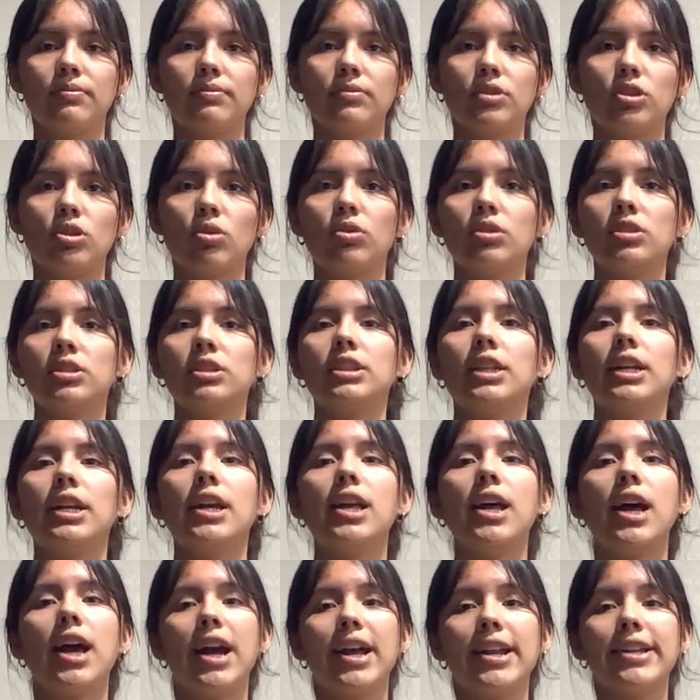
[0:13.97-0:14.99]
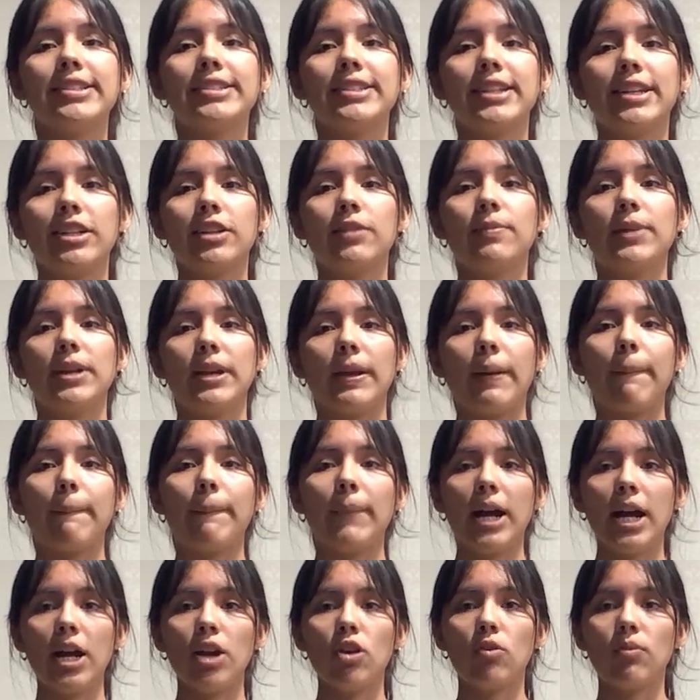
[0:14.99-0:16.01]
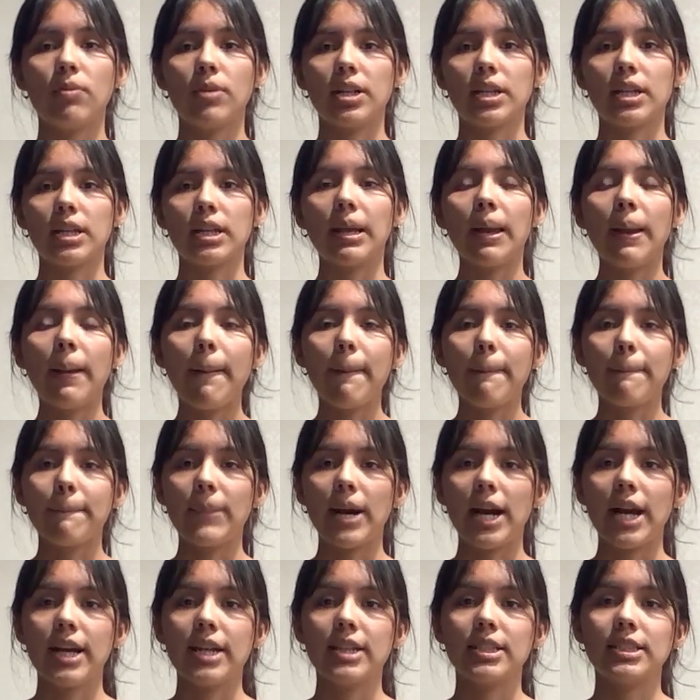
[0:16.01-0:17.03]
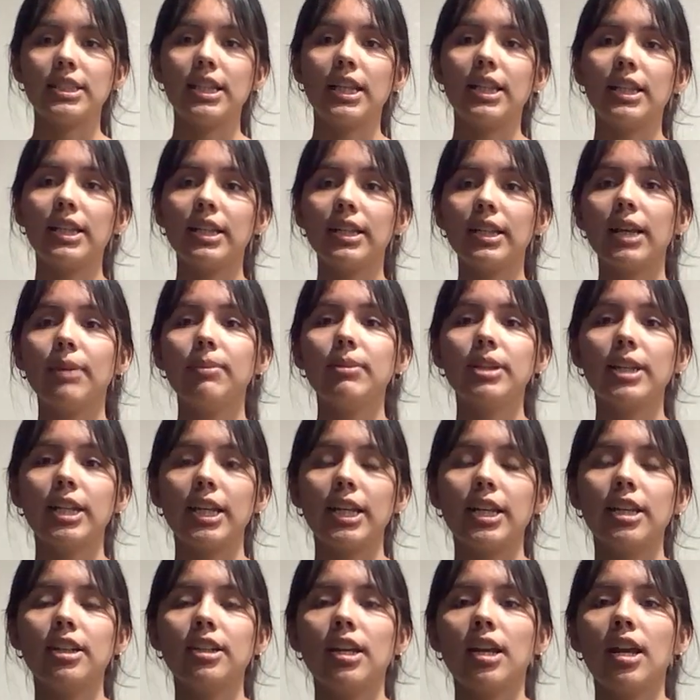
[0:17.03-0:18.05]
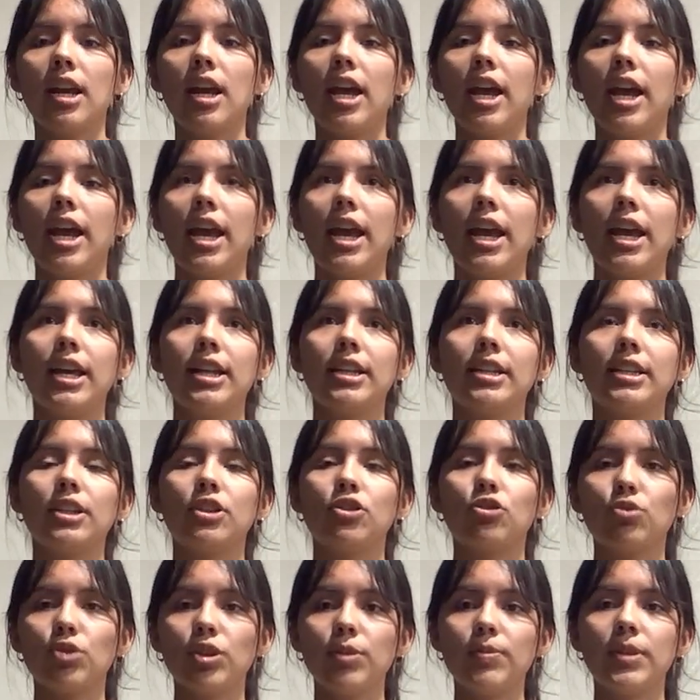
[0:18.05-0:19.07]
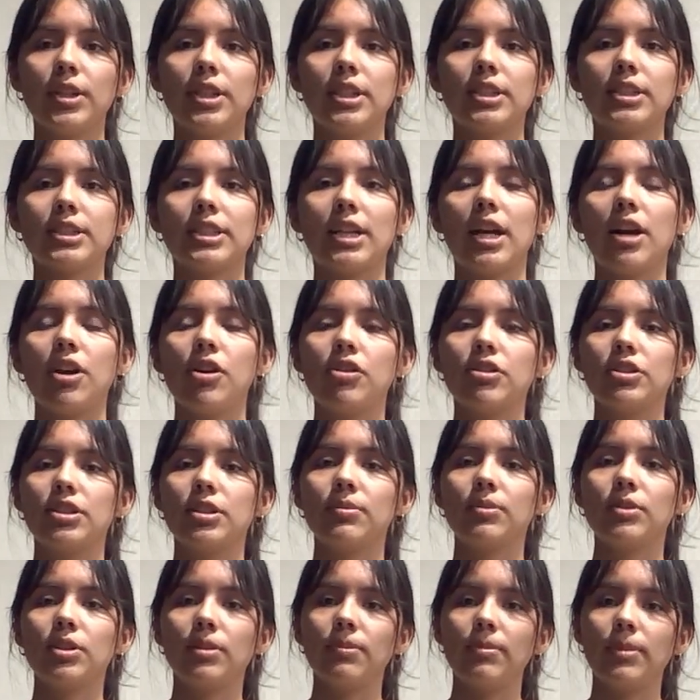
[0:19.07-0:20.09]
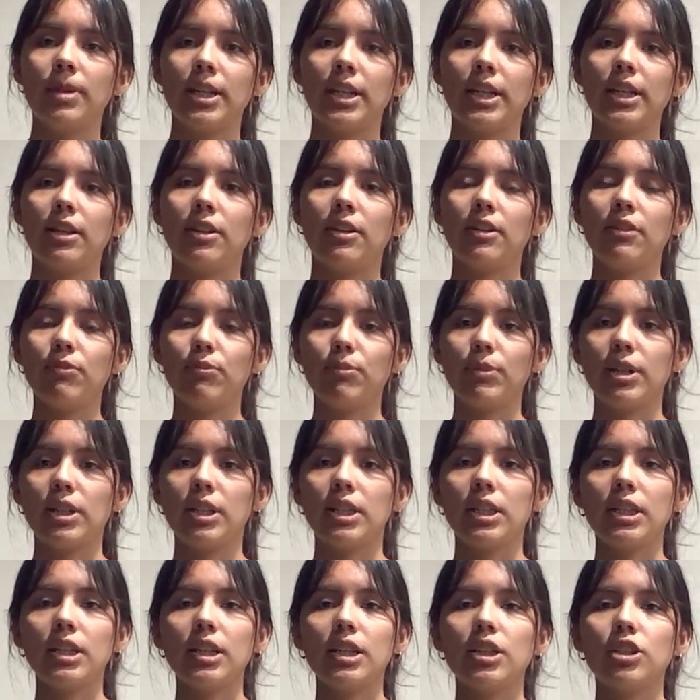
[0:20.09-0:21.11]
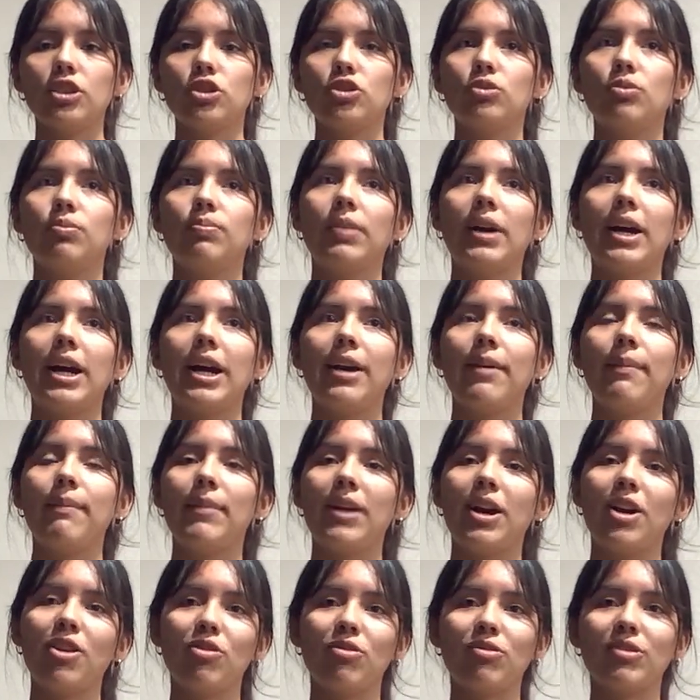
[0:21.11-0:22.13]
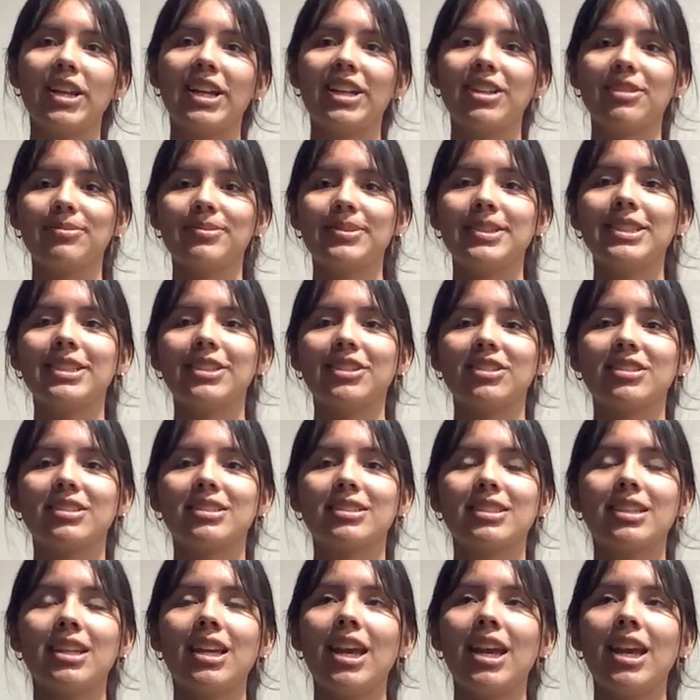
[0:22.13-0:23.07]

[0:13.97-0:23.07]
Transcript: So instead, I decided to make my own money by selling lemonade, and in 3 months, I was able to make enough money to buy my own light up sneakers.